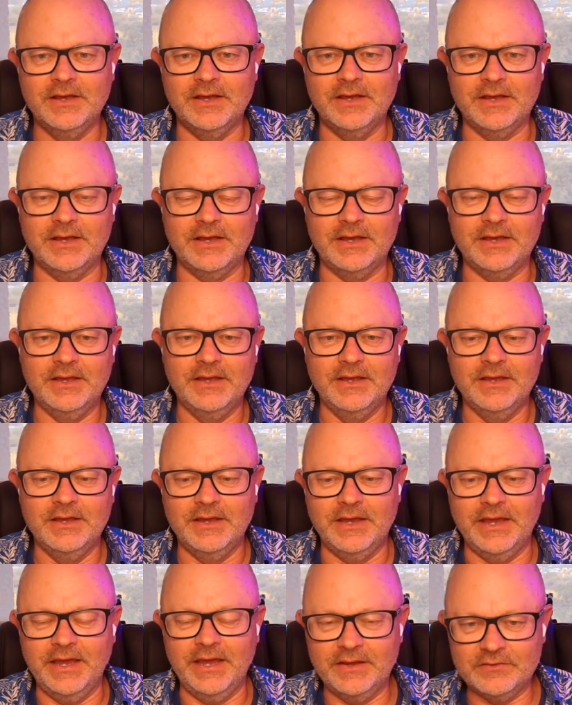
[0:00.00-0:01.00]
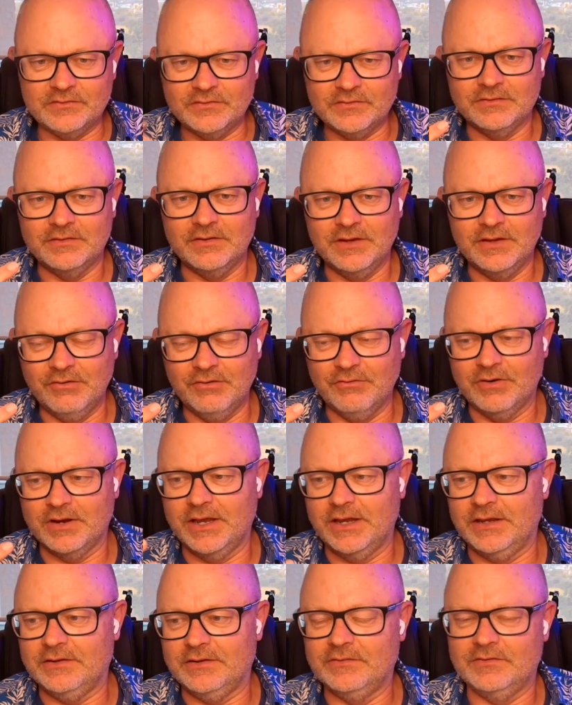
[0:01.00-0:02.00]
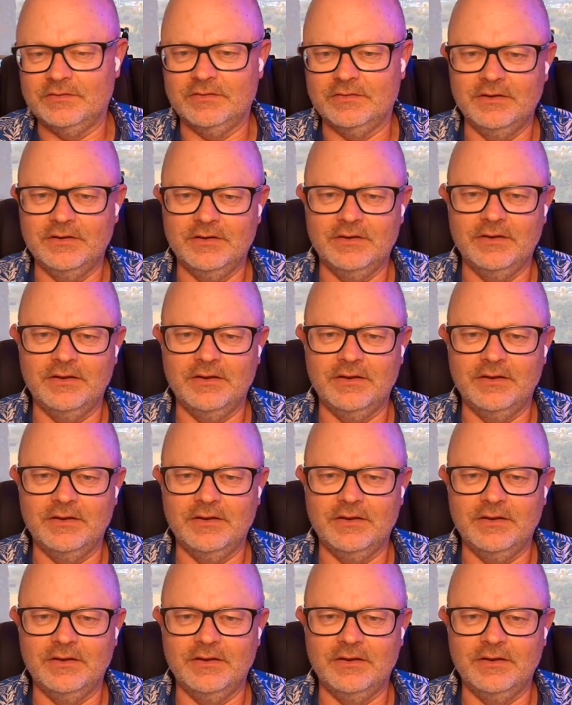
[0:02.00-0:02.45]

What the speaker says: as hearing aids,